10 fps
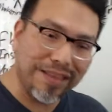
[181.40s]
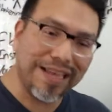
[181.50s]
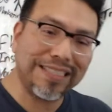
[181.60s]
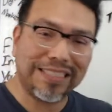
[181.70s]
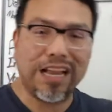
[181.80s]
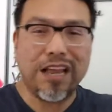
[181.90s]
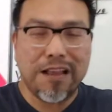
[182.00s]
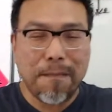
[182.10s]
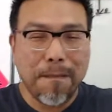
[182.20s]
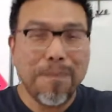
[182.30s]
this
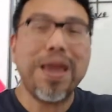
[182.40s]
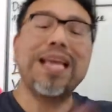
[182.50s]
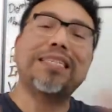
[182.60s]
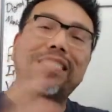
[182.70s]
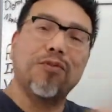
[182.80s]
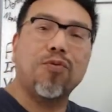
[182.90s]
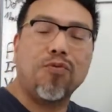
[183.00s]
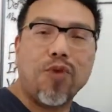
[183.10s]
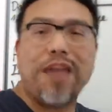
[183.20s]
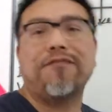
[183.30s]
amazing
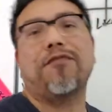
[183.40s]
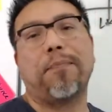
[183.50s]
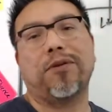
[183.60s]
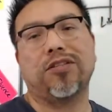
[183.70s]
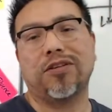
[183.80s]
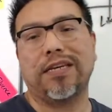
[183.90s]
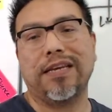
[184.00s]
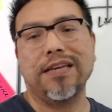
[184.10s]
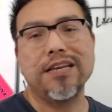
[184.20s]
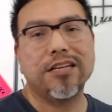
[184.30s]
wave of
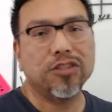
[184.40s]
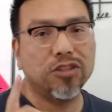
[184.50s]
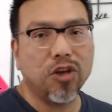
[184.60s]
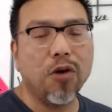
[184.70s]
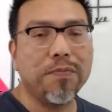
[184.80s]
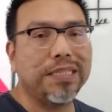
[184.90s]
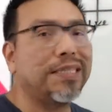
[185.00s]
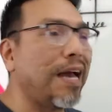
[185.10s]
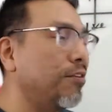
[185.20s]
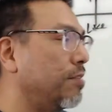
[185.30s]
opportunity. Don't miss
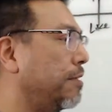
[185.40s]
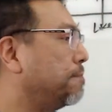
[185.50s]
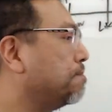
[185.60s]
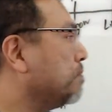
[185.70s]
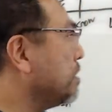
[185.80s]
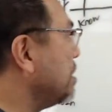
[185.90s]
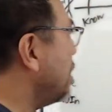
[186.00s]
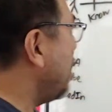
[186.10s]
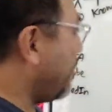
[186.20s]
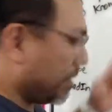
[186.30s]
out on it.
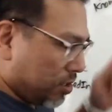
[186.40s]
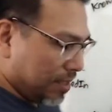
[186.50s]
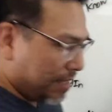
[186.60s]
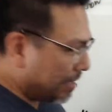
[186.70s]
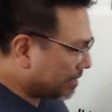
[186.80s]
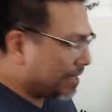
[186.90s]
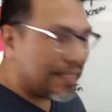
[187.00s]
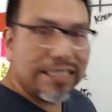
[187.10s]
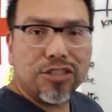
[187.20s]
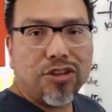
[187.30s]
All right, so let's get, let's
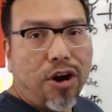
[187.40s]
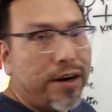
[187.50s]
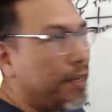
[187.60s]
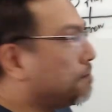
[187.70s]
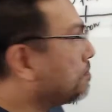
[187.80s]
get started.